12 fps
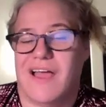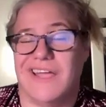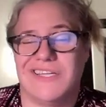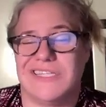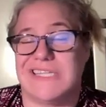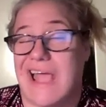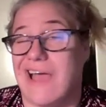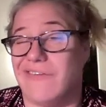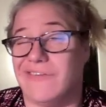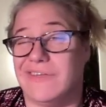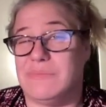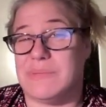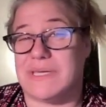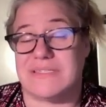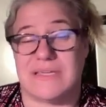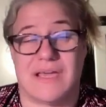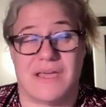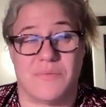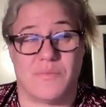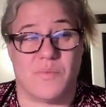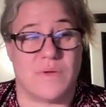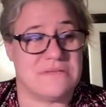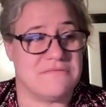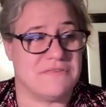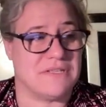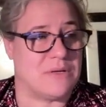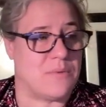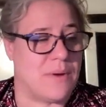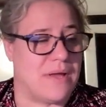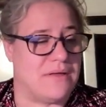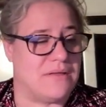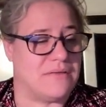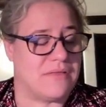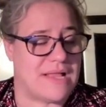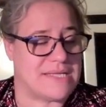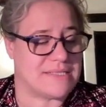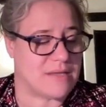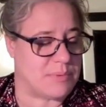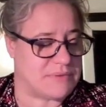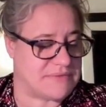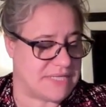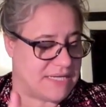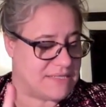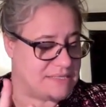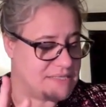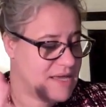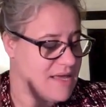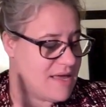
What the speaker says: I just haven't because I wasn't feeling well the last couple of days.